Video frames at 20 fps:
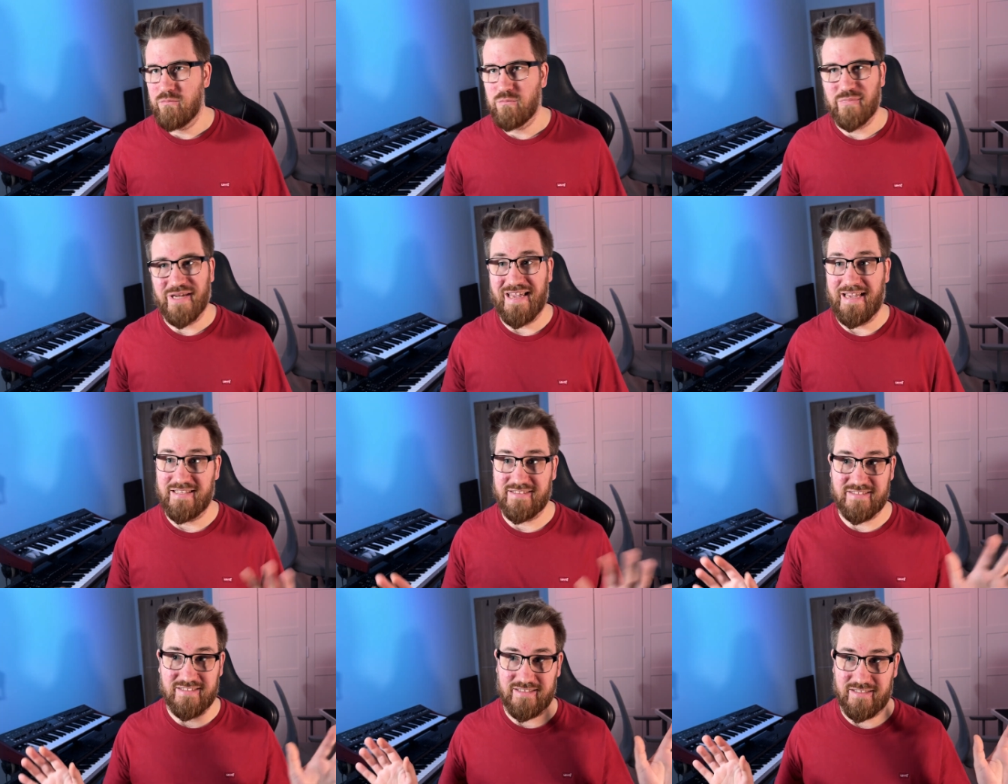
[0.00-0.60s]

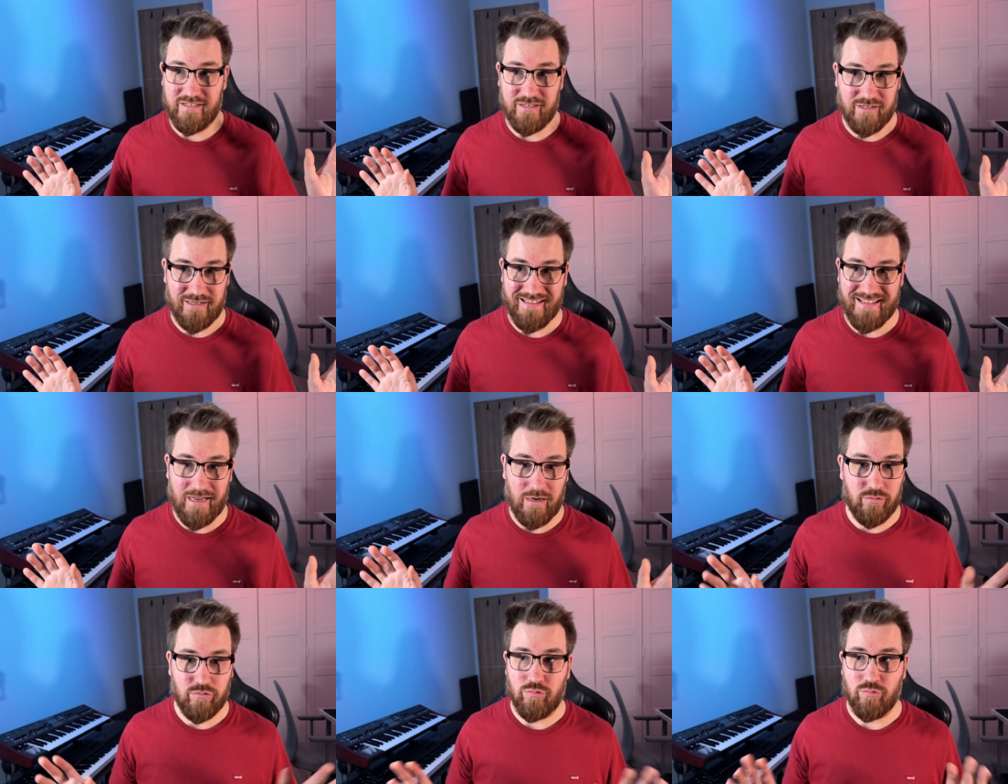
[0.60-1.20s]
Hetzner
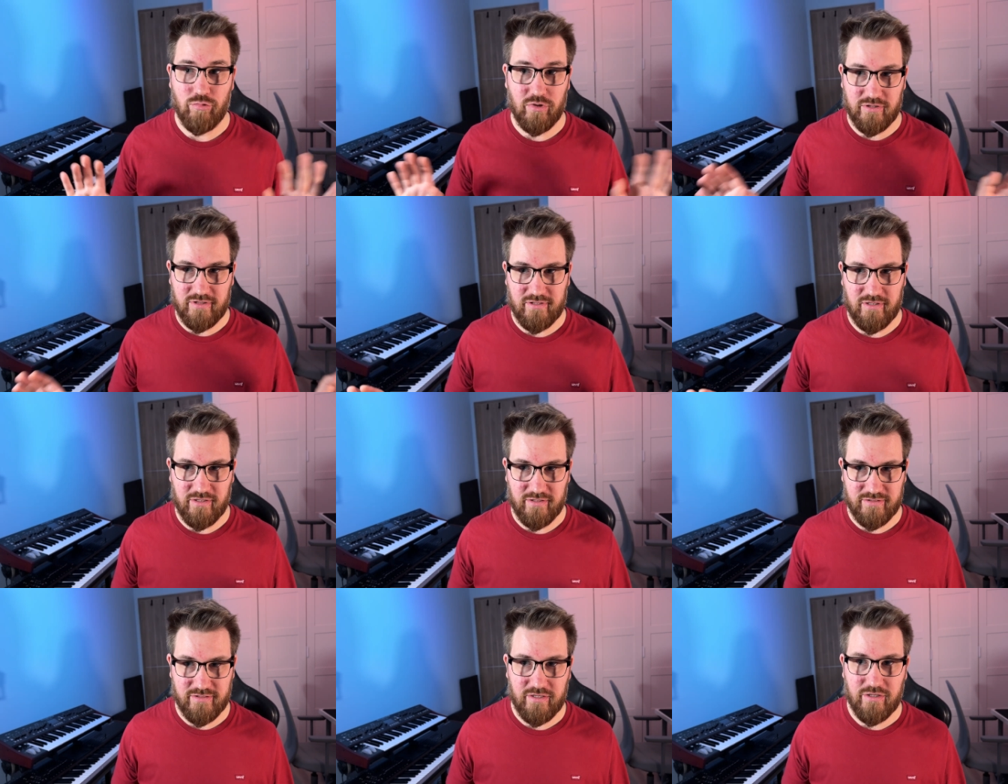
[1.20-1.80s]
Cloud,
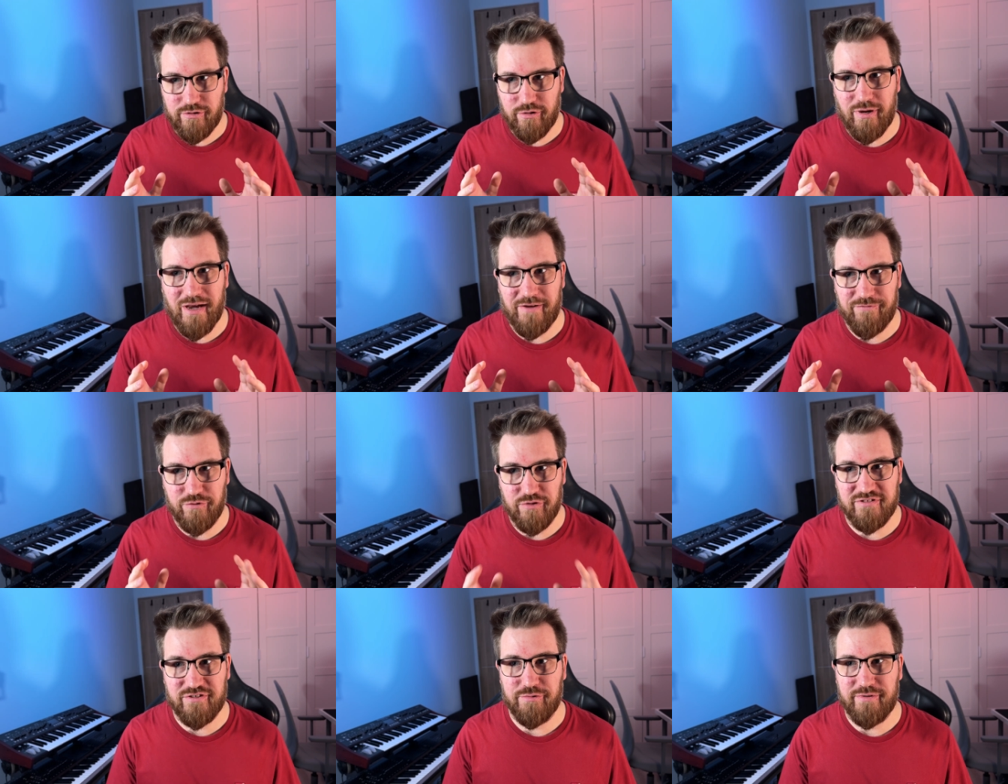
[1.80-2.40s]
whatnot, you
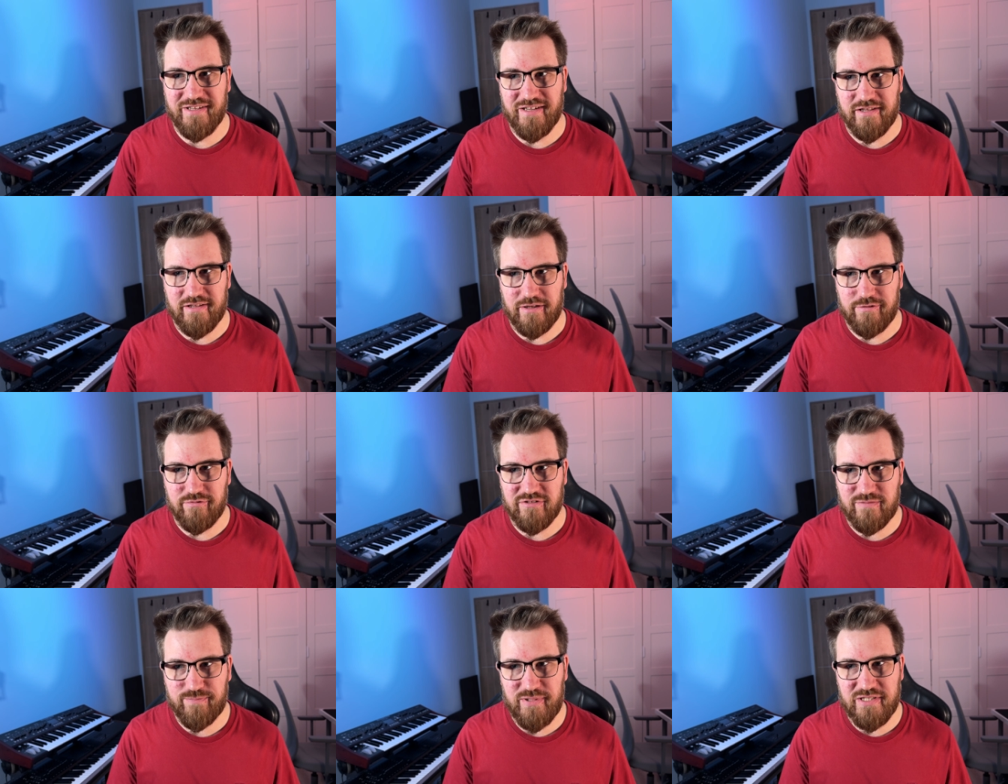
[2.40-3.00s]
have user data
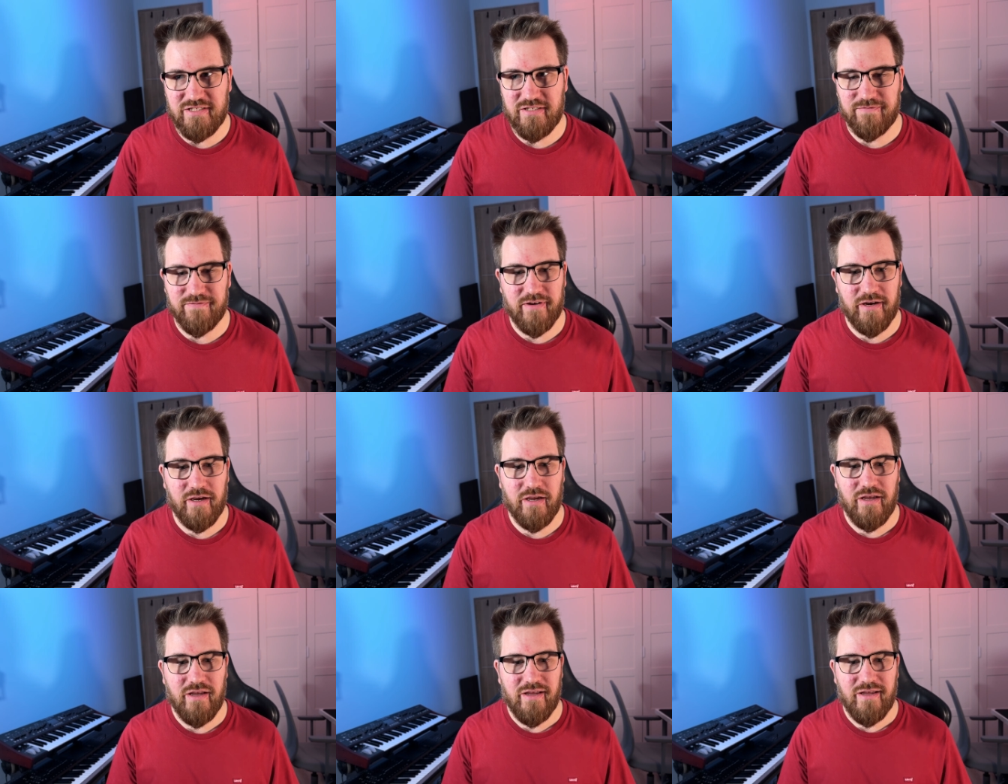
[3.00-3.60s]
to
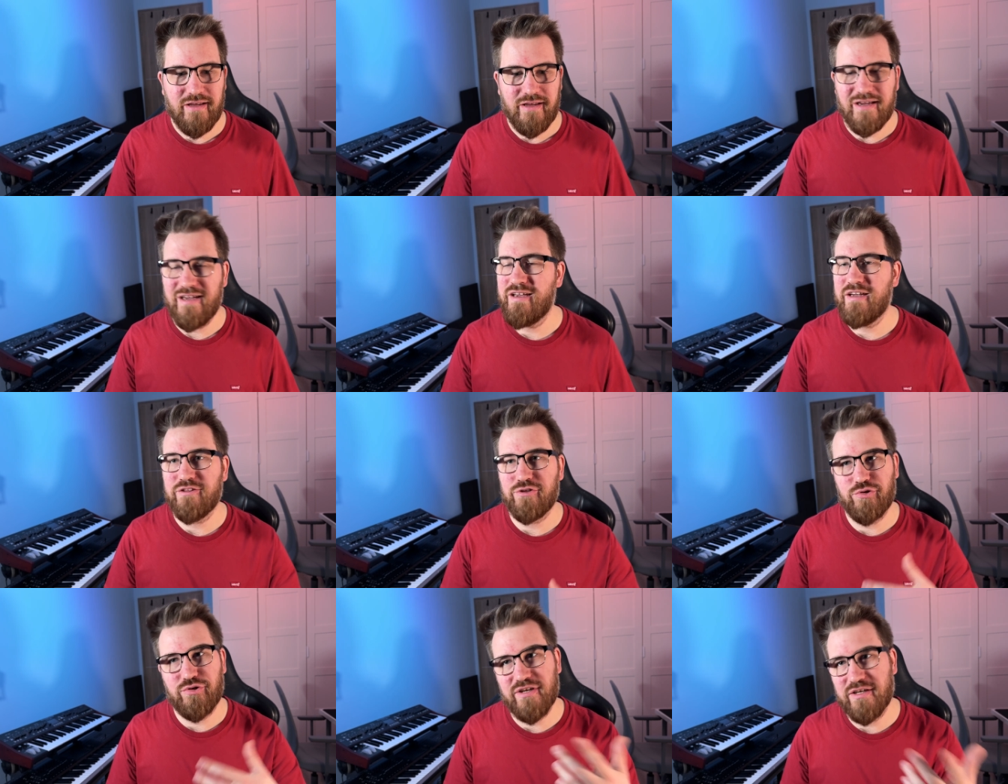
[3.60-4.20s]
specify
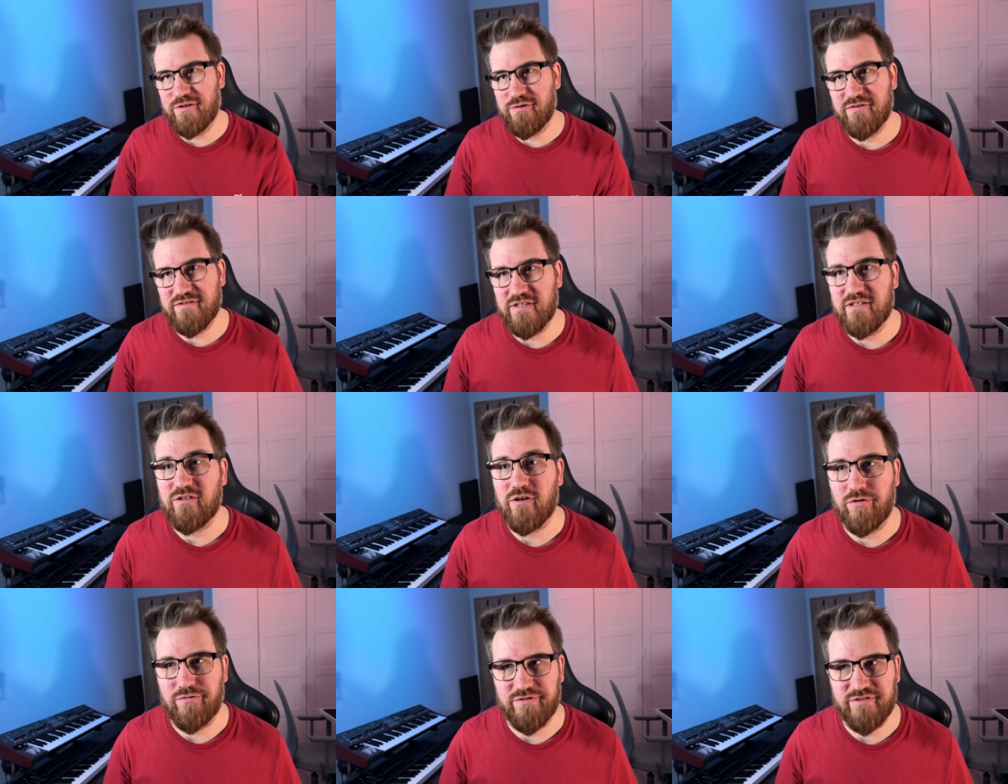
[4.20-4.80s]
and you can use
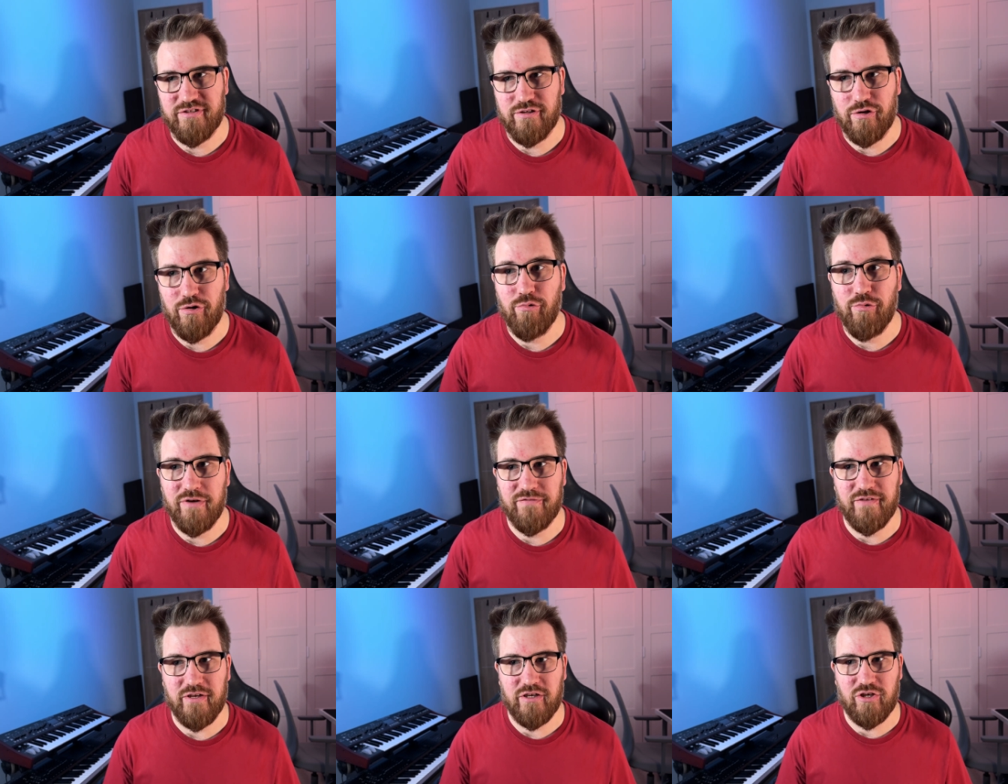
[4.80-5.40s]
it also
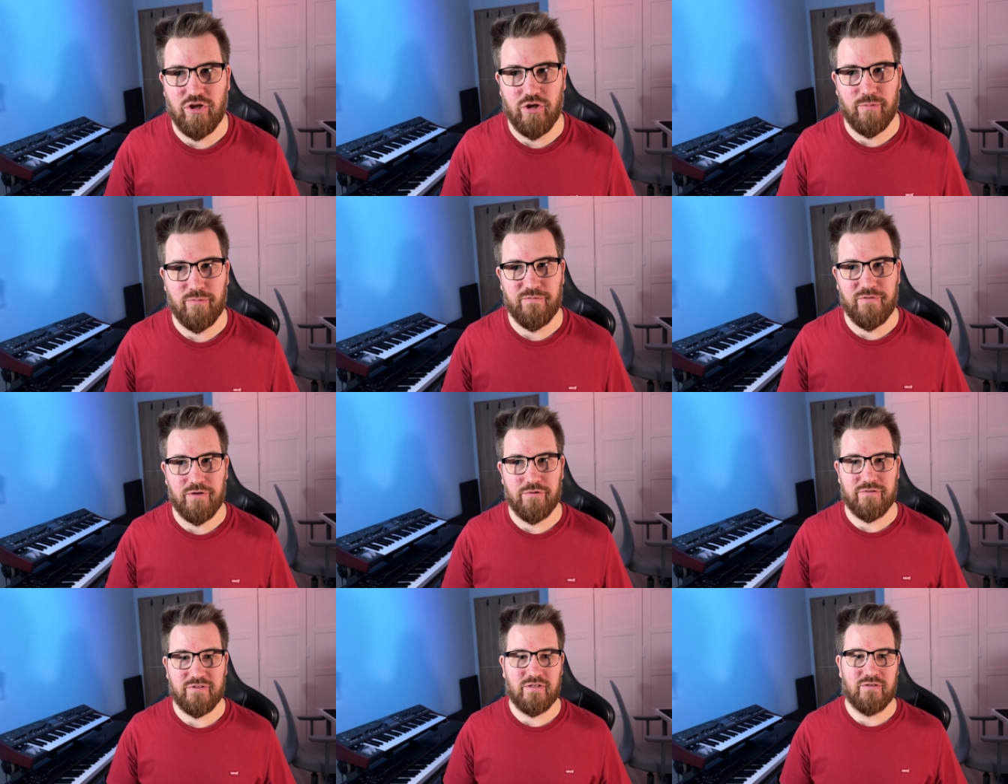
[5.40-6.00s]
with the
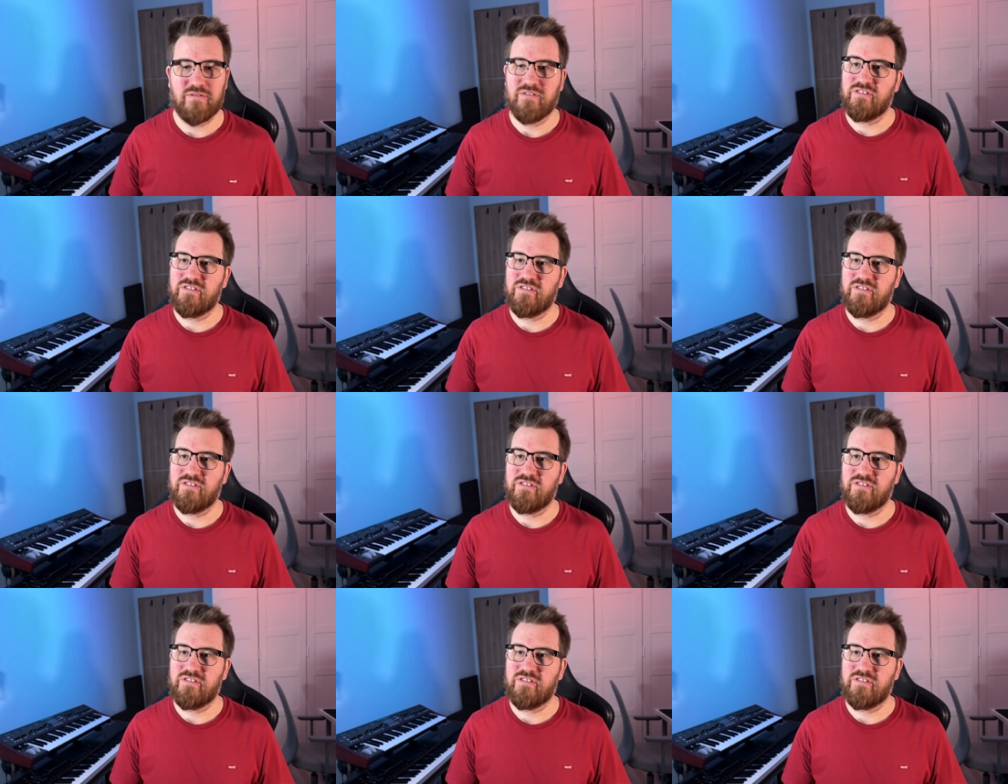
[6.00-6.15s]
KubeVirt.